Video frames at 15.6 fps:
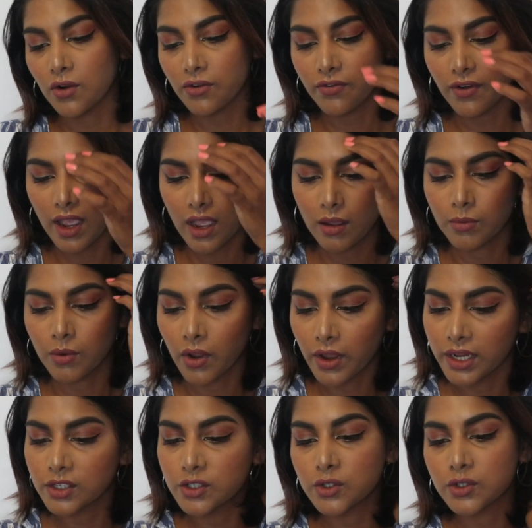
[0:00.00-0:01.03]
off, I'm
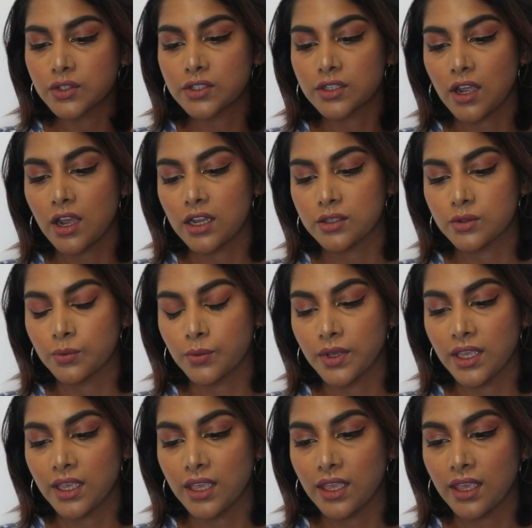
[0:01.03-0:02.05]
going to start
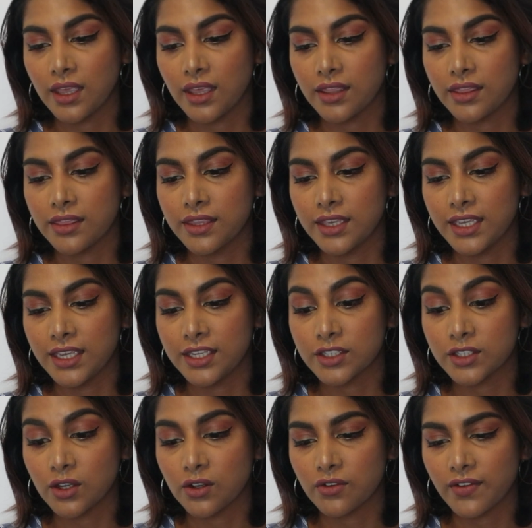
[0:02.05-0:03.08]
with the
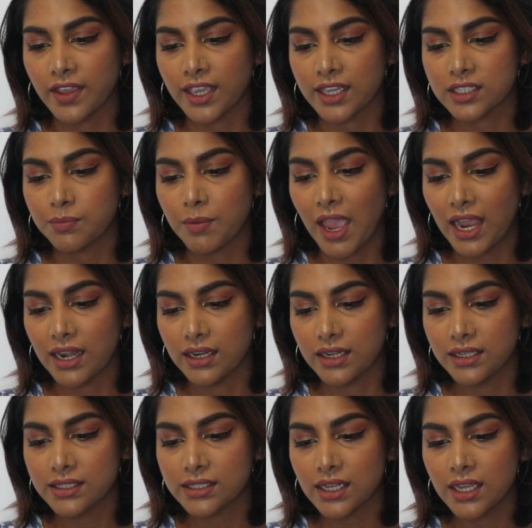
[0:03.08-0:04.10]
Sophx
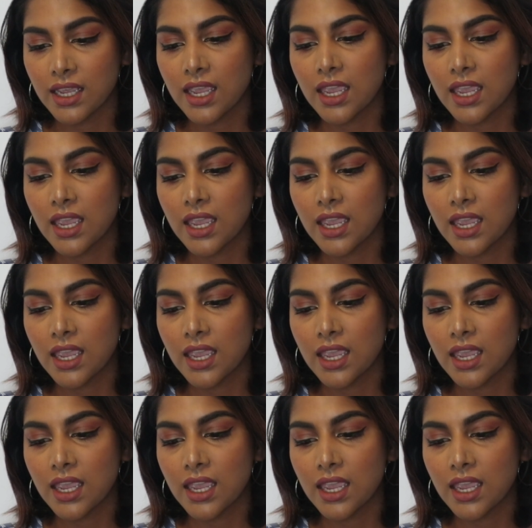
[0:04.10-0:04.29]
palette.